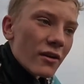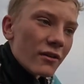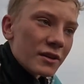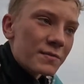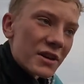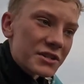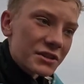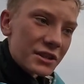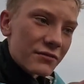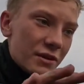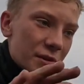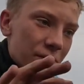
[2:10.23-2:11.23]
Especially
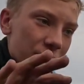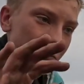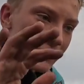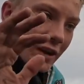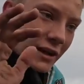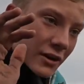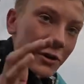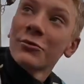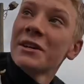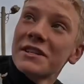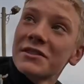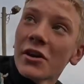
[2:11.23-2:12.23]
from like on a
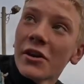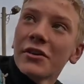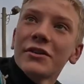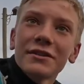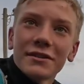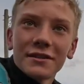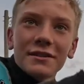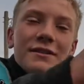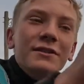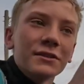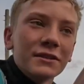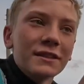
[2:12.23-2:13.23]
restart
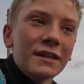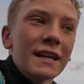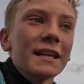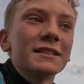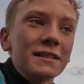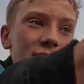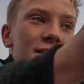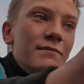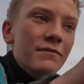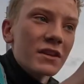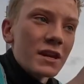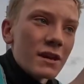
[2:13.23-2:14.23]
to getting to the
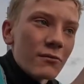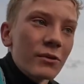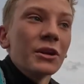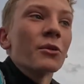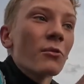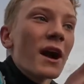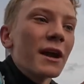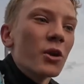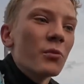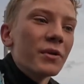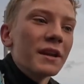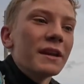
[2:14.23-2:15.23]
when you're wide
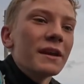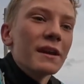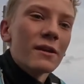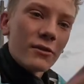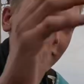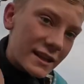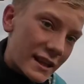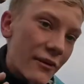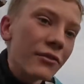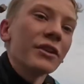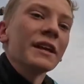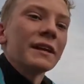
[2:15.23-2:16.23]
open,
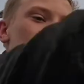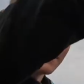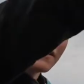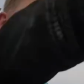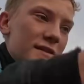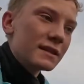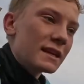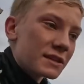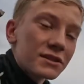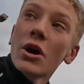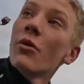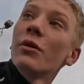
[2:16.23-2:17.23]
definitely
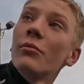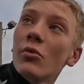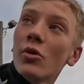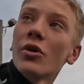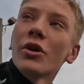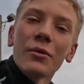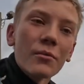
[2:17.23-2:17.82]
gets going more.